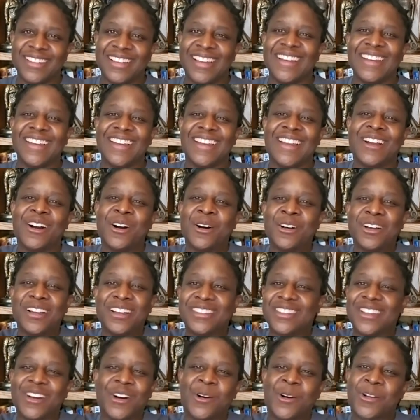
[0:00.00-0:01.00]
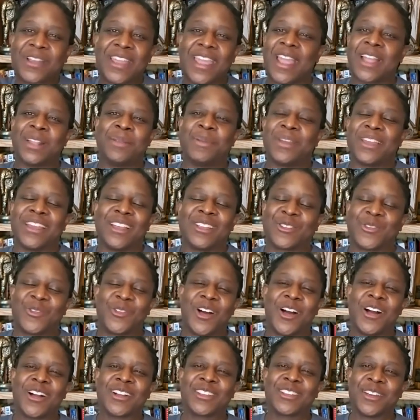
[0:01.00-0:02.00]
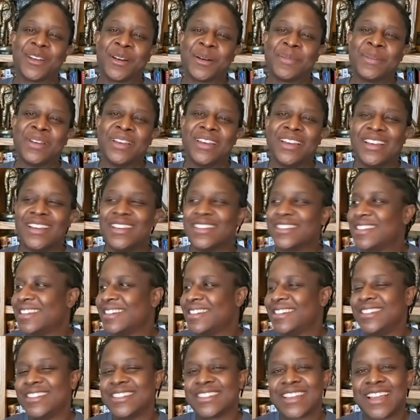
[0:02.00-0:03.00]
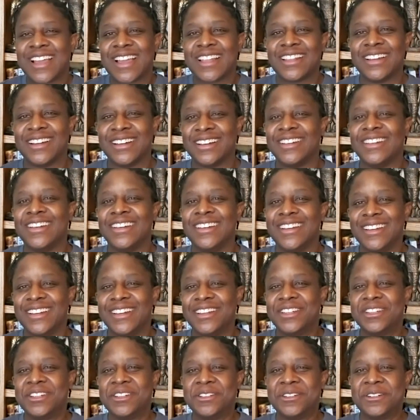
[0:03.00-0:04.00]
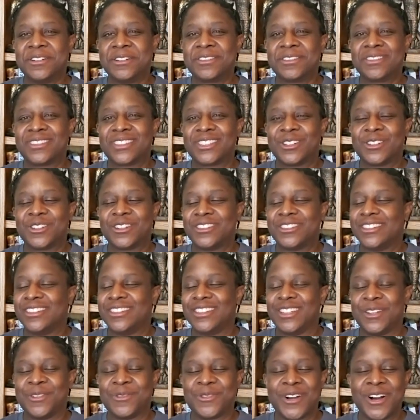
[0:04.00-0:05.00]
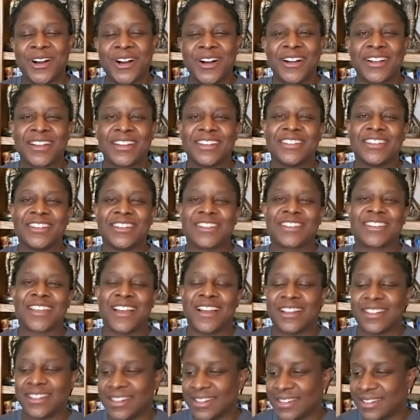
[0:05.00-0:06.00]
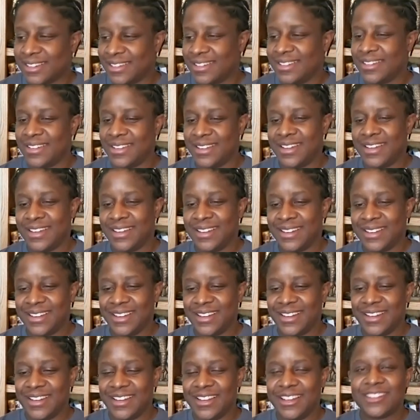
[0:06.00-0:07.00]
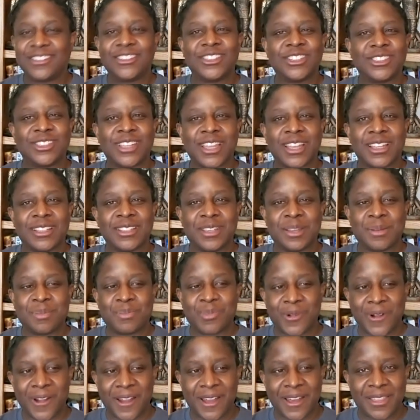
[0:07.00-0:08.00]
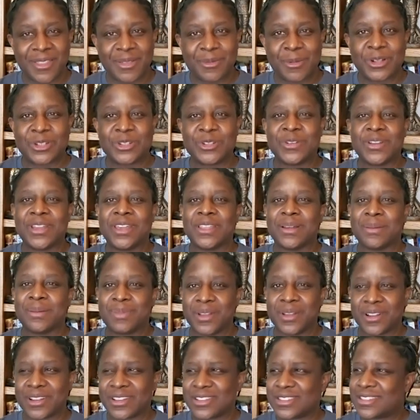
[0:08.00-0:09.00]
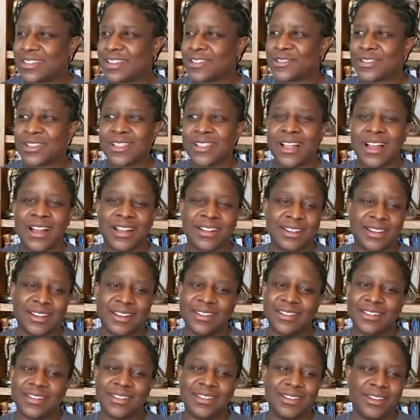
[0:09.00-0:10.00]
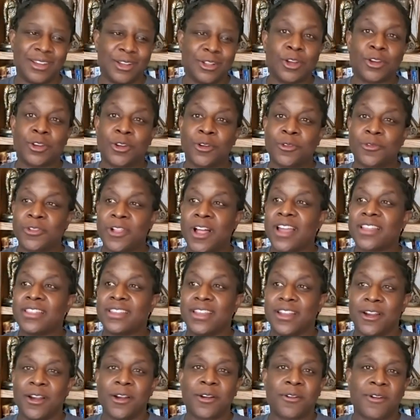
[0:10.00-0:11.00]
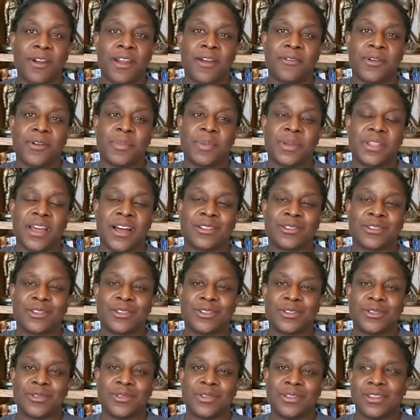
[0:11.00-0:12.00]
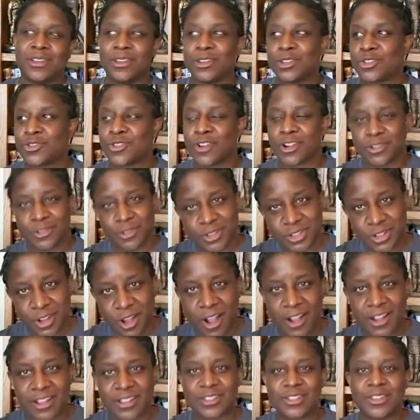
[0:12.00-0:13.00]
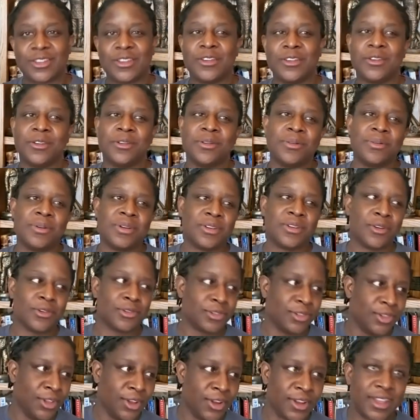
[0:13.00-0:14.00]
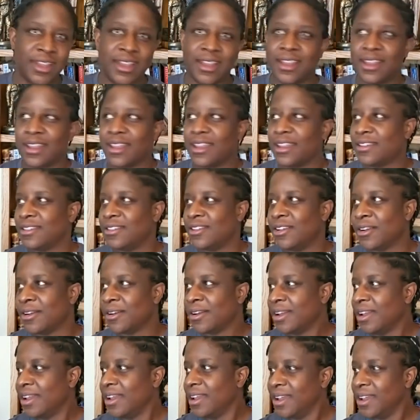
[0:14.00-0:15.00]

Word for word: the whole canopy gets fogged up so you just gotta you know turn on the defog and just kind of just take a deep breath once you get up there because there's a lot of you know you're flying the aircraft up at altitude and the instructor's talking to you and you're looking and you're